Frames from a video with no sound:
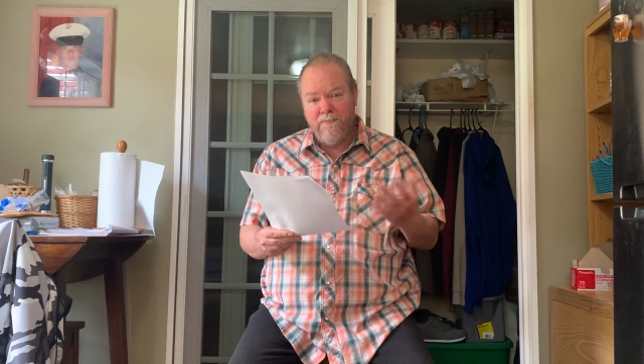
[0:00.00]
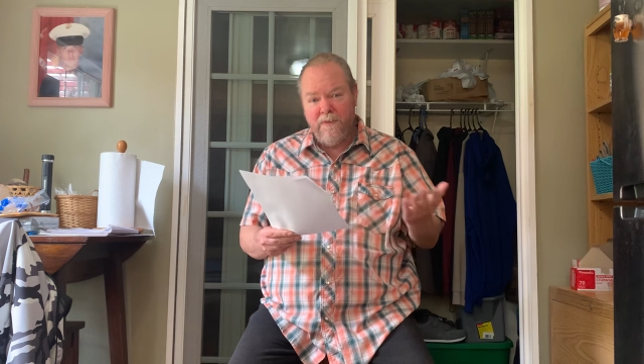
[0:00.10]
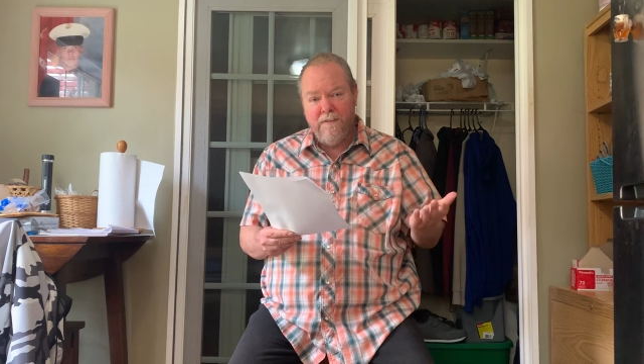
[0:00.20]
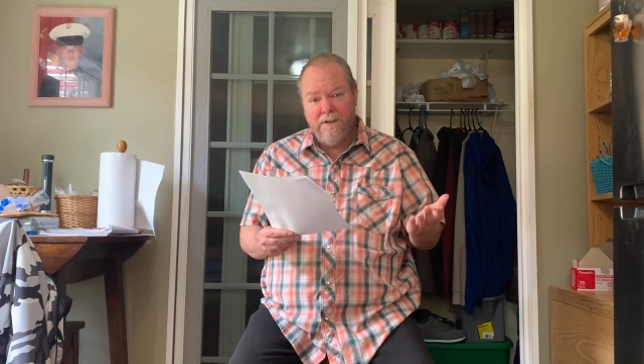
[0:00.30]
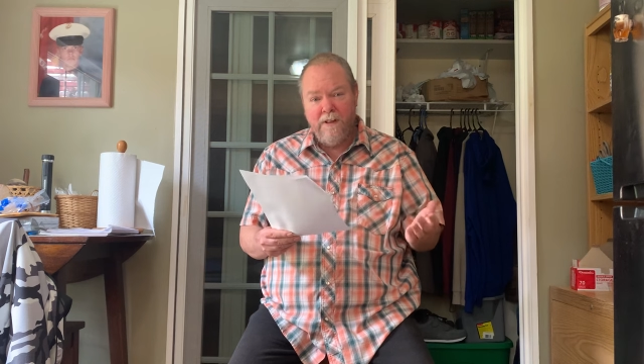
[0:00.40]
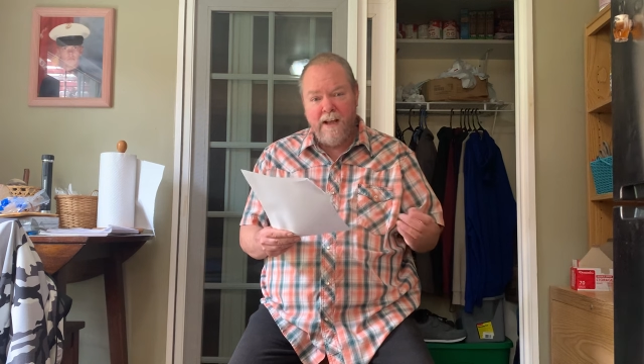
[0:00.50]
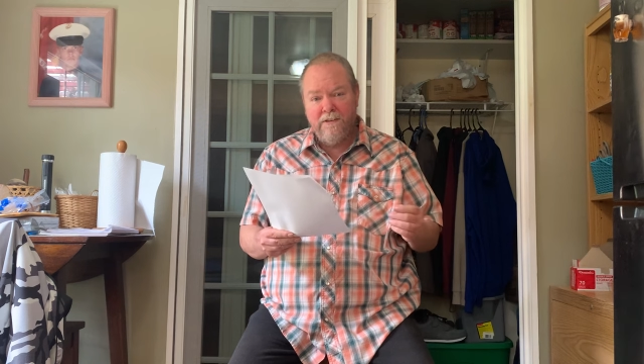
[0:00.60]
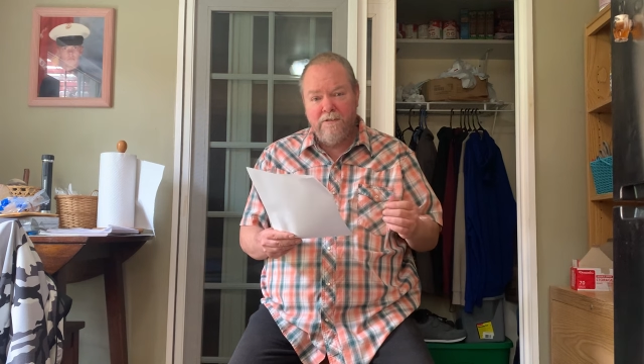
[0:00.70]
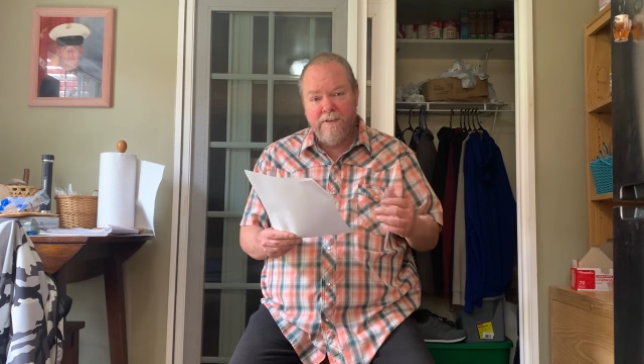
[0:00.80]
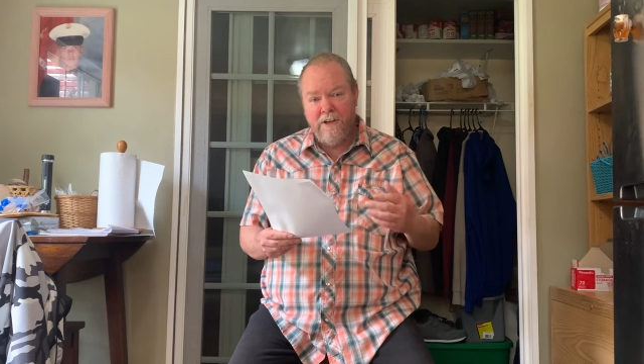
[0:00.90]
if you like
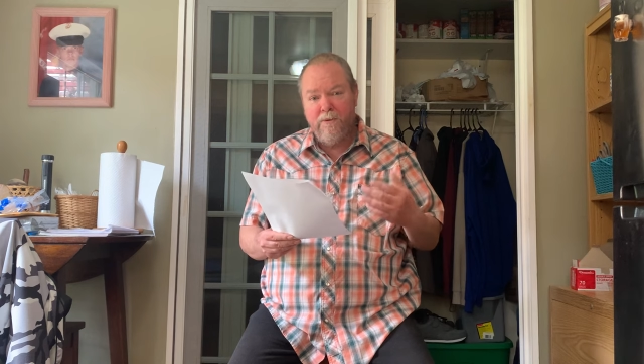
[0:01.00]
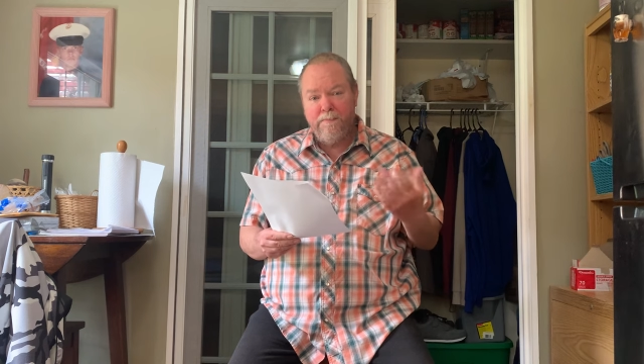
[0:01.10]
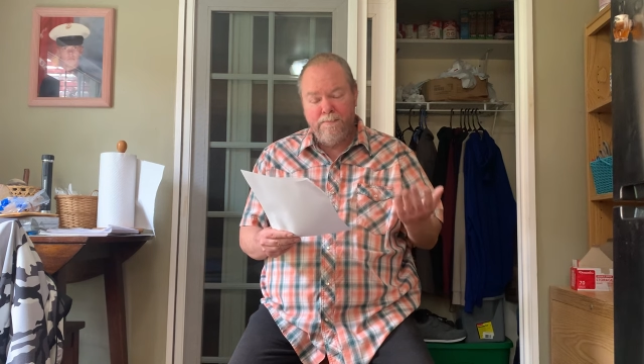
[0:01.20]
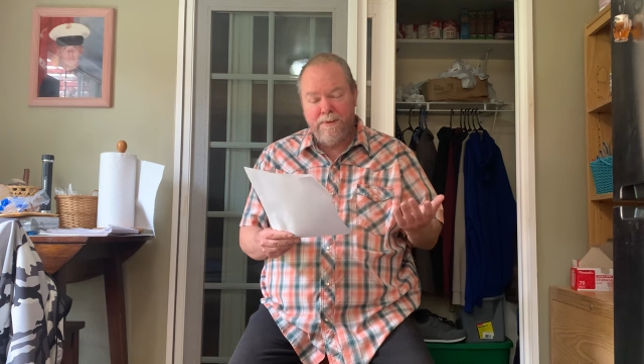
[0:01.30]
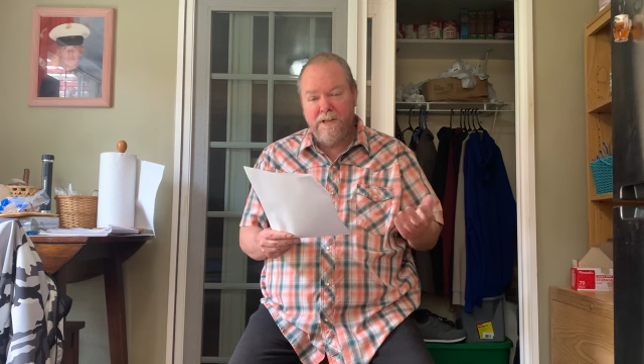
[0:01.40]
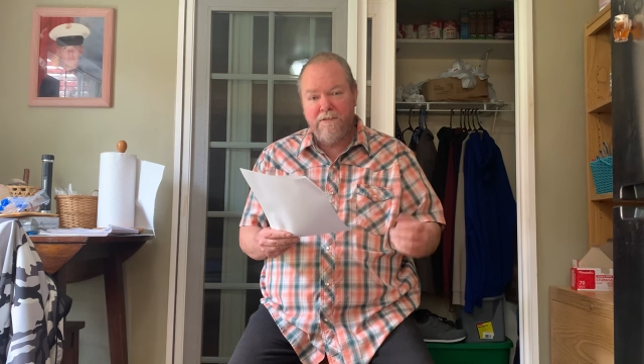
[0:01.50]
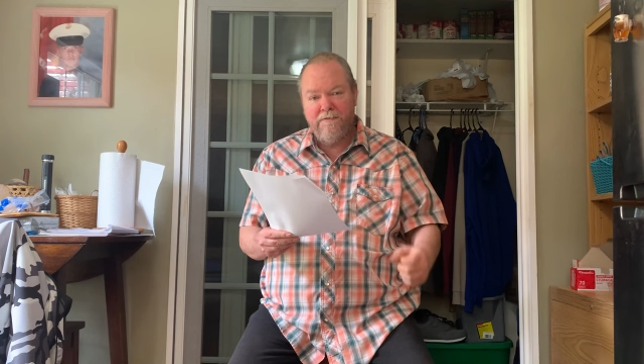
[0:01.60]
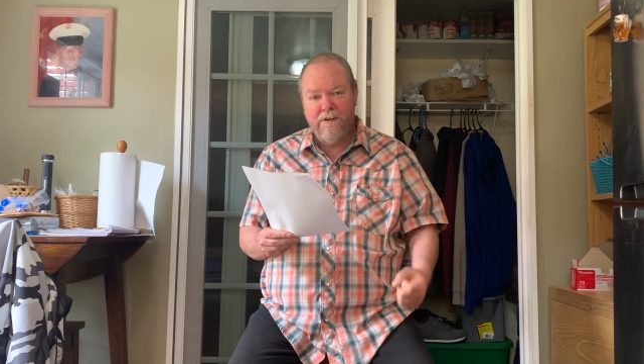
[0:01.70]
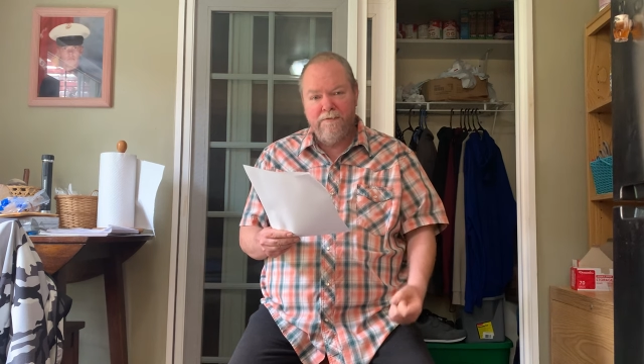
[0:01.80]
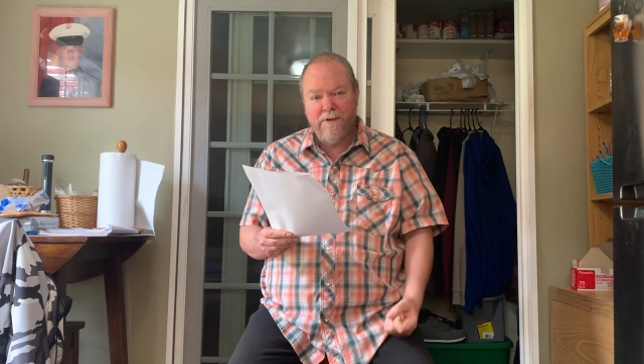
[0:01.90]
this video, please
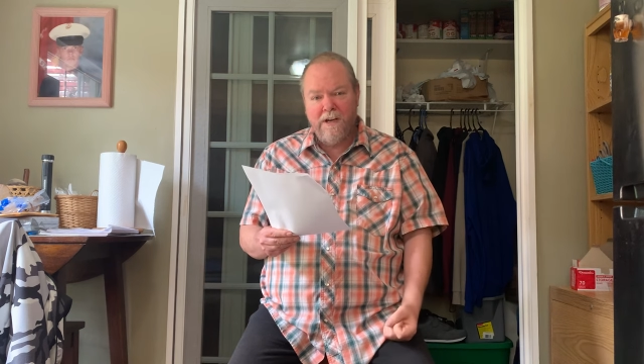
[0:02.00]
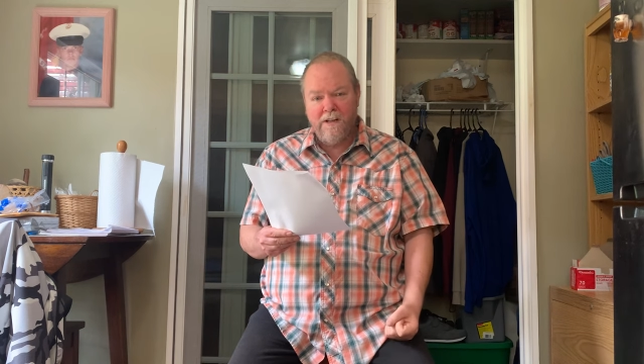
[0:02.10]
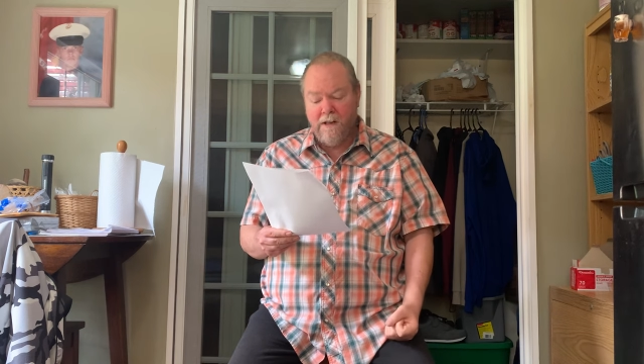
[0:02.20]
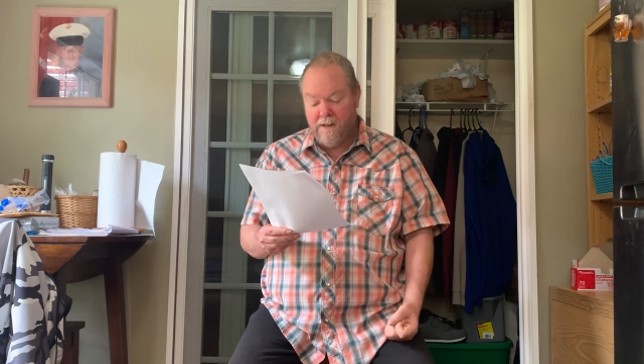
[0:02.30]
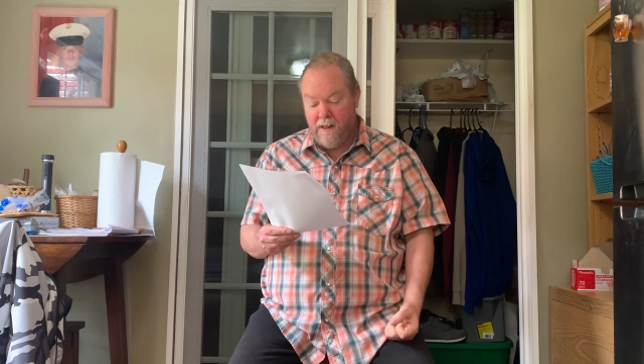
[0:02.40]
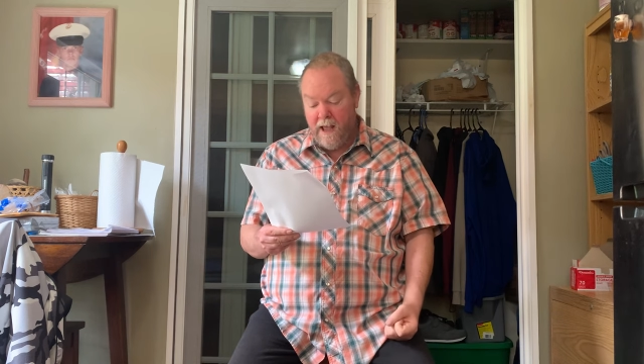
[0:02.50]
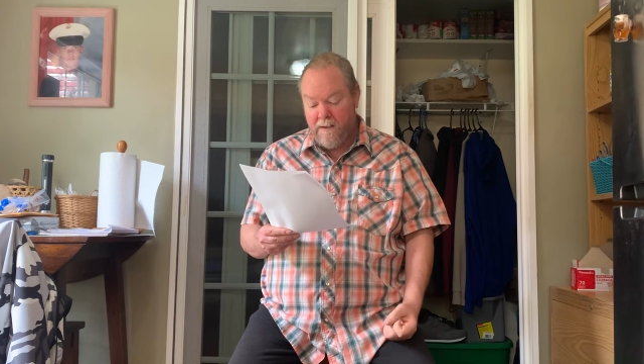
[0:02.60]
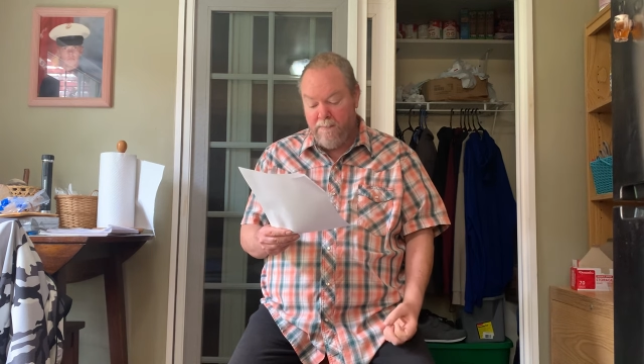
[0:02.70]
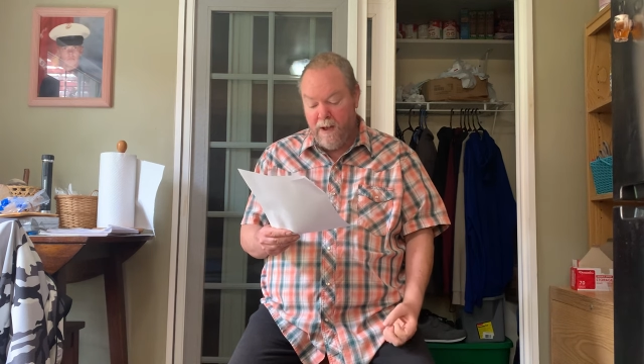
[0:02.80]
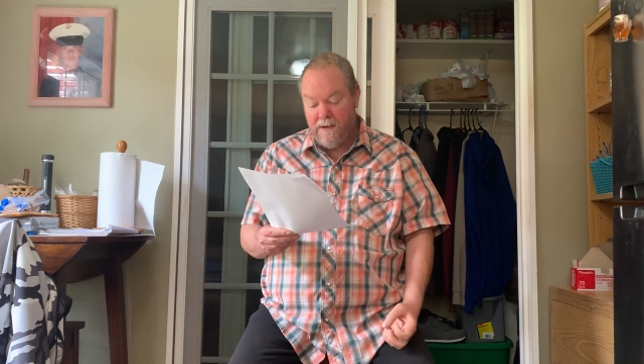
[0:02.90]
feel free to click the
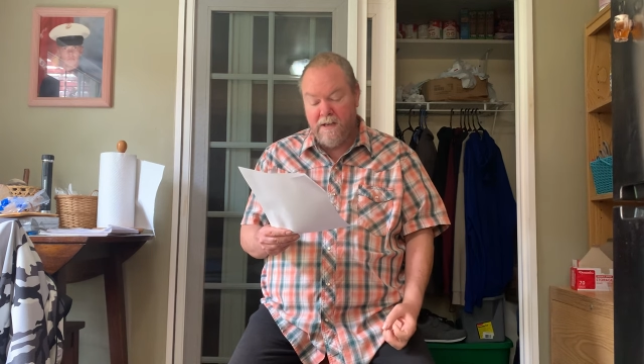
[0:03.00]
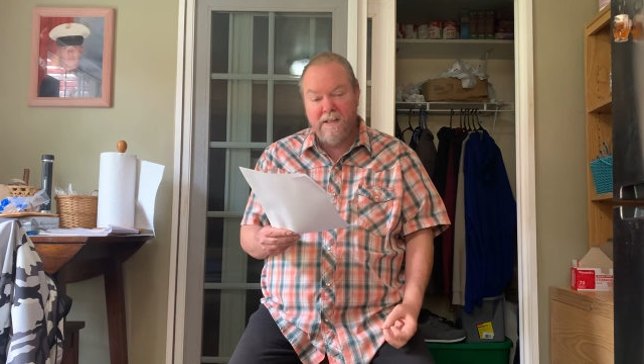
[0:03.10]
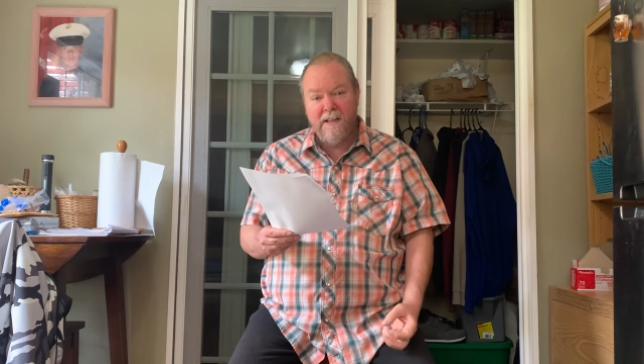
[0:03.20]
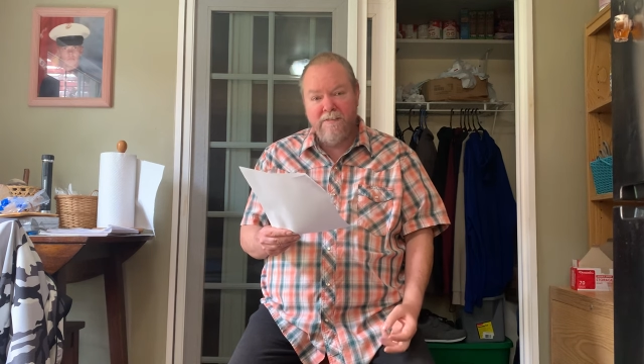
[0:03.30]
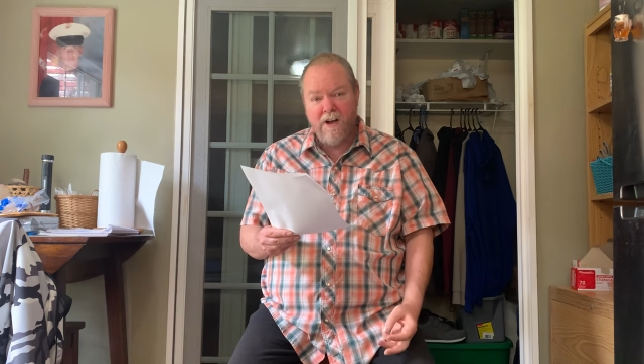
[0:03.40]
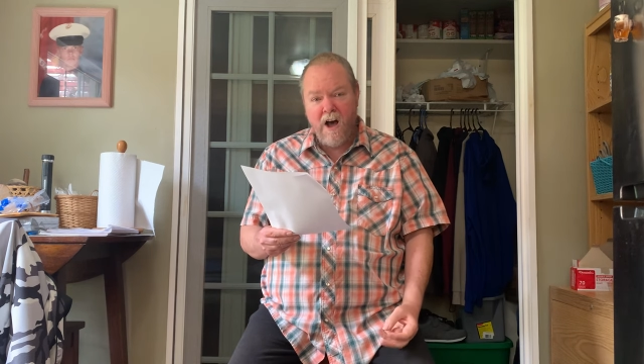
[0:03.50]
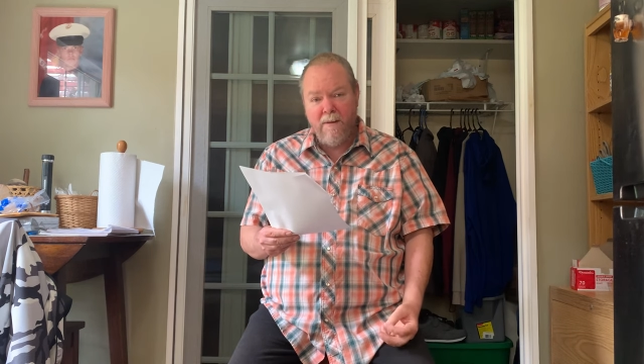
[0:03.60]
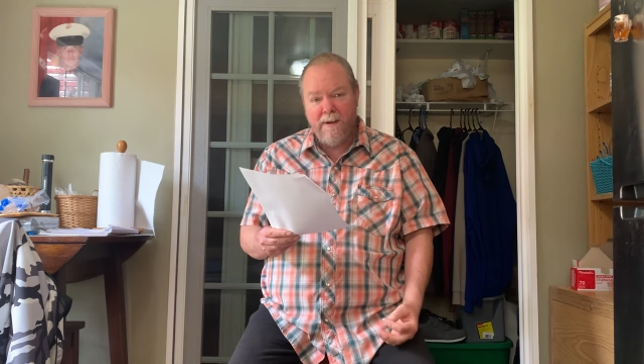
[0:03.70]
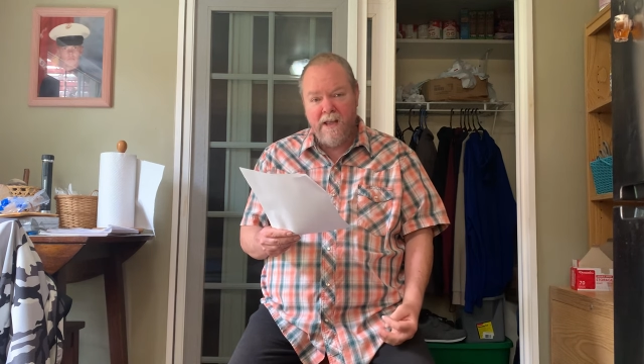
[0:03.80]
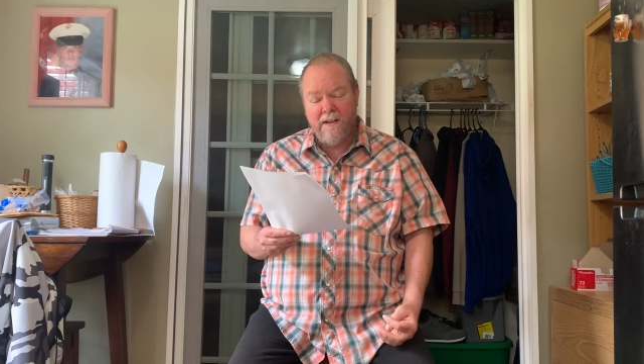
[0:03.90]
like button and leave a
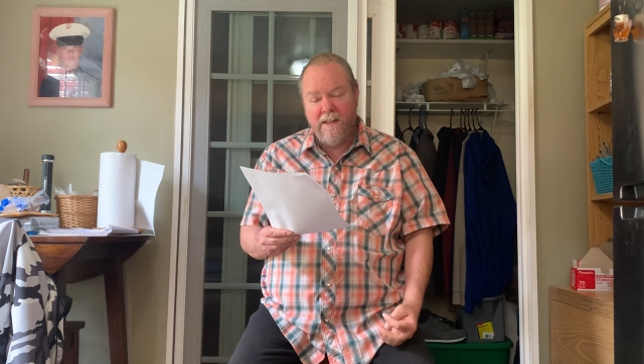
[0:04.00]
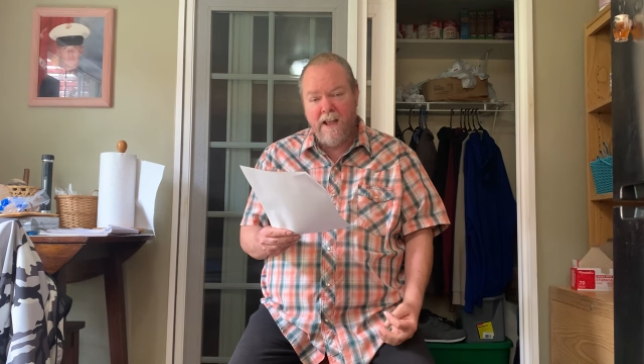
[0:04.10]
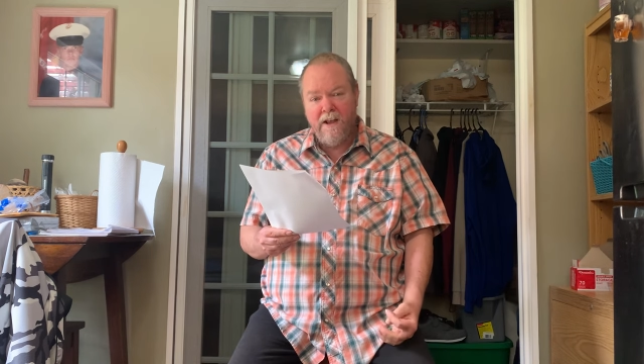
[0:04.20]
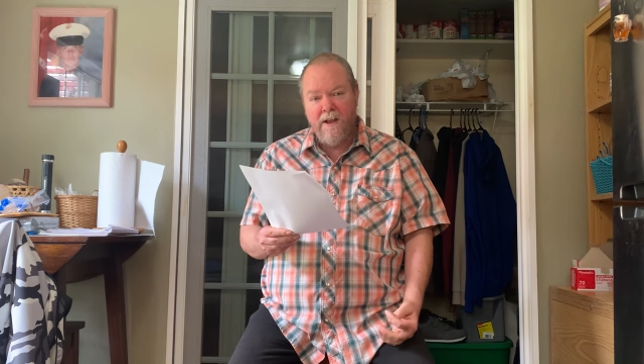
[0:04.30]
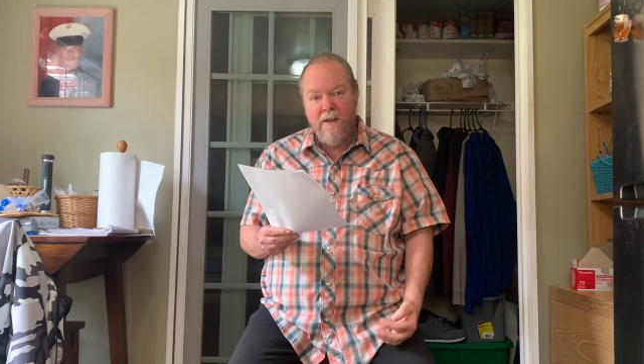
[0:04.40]
comment. They,